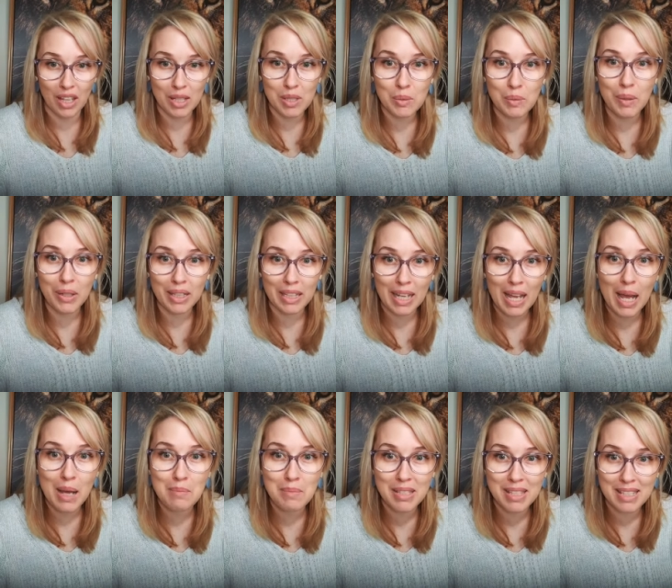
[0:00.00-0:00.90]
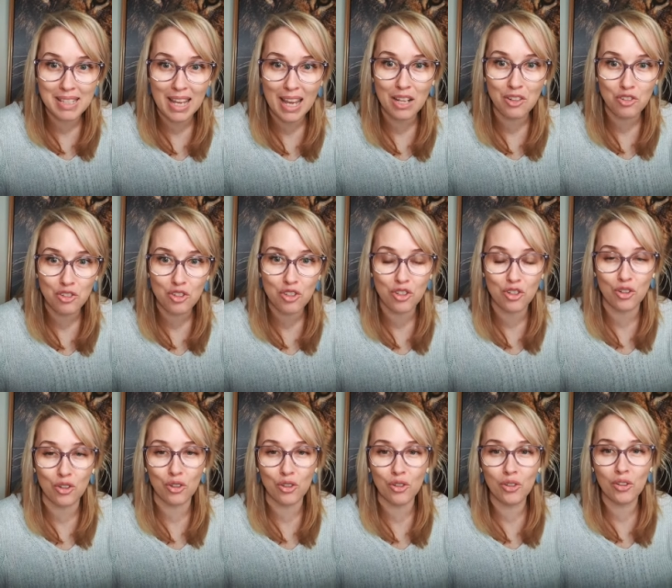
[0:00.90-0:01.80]
if that's what it comes down
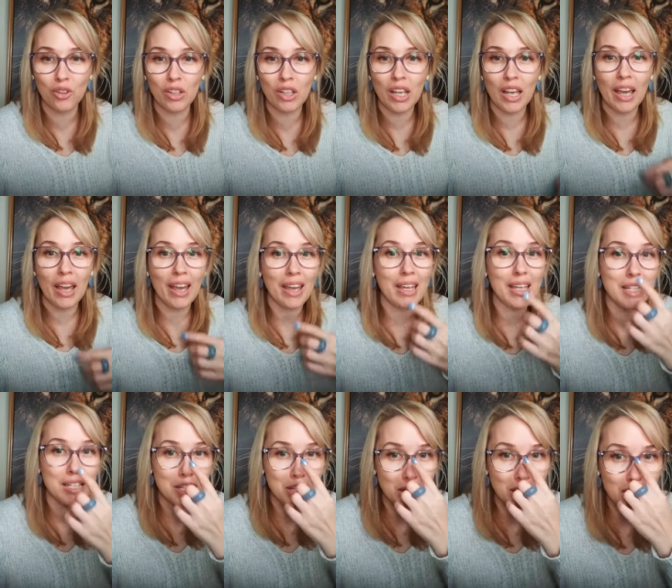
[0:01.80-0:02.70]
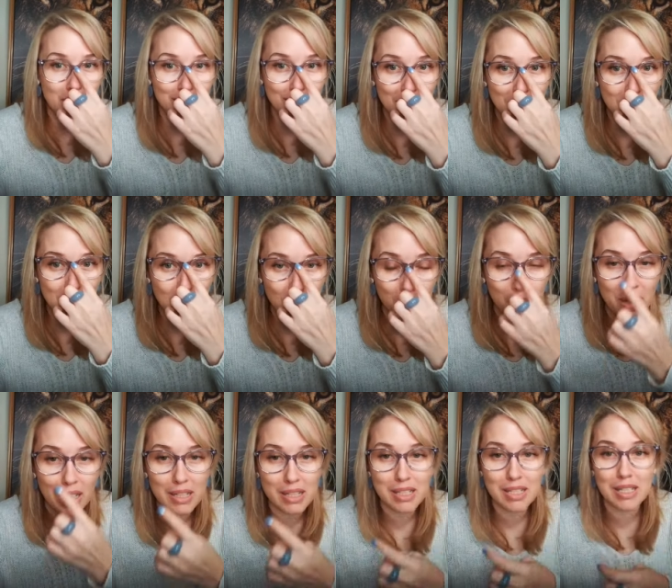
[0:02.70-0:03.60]
to, each
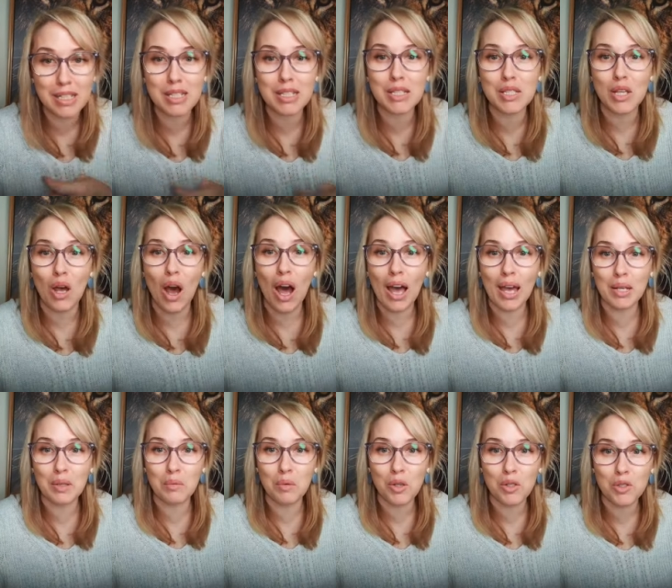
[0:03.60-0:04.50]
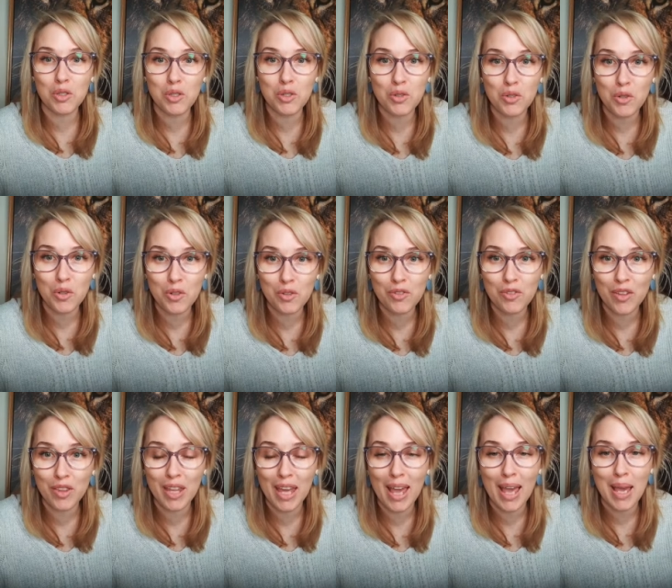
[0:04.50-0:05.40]
individual gets to decide what's
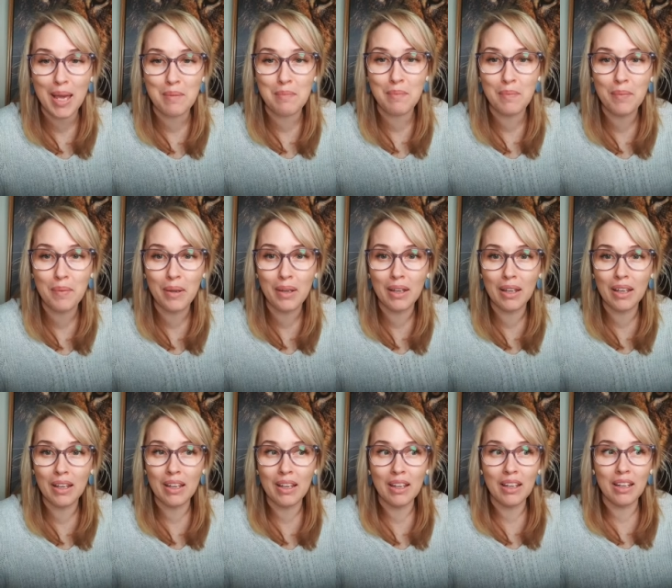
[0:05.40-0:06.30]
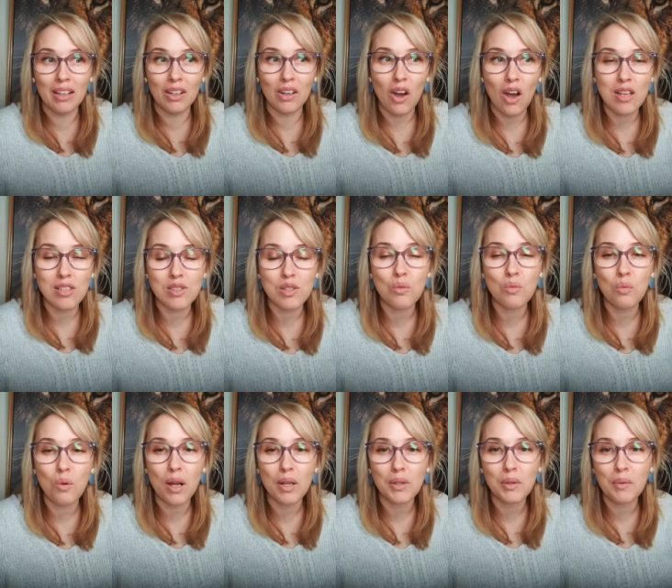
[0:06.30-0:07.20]
true for them. Guys,
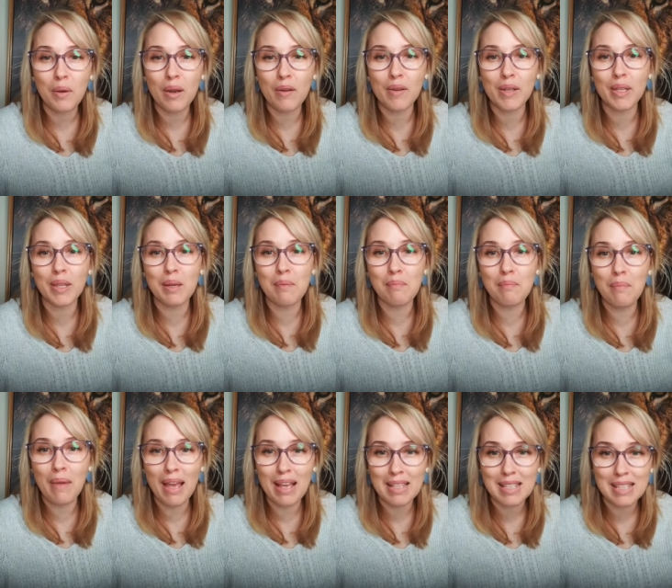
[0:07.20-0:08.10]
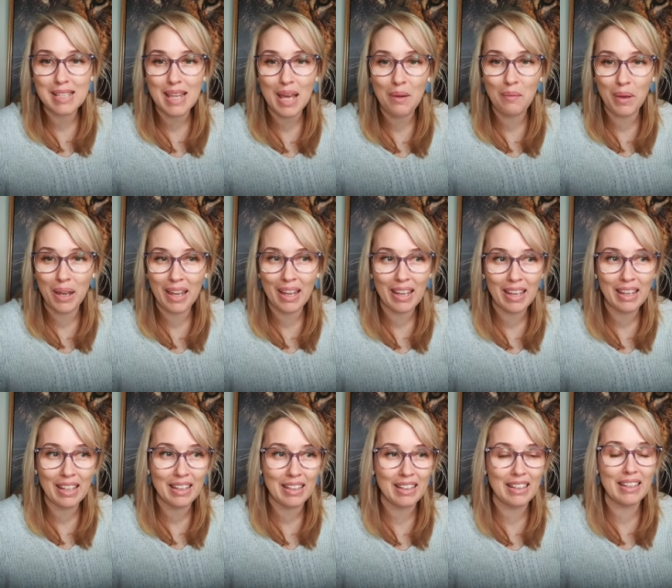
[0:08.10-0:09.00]
no wonder we're in the mess that we're
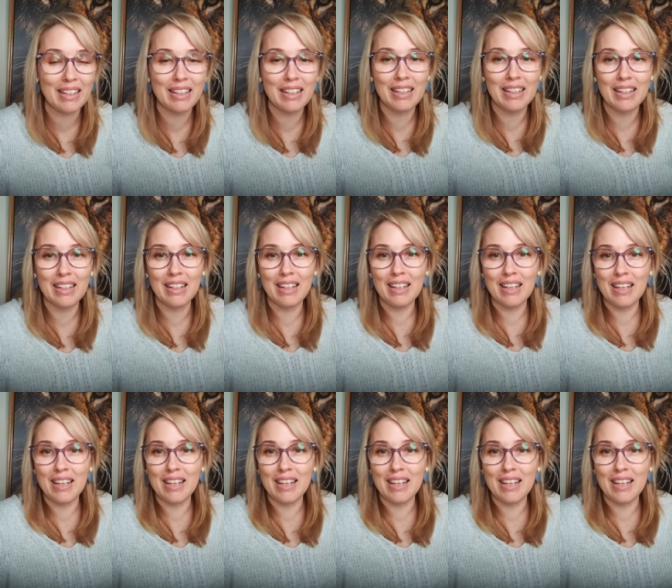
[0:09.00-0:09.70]
in.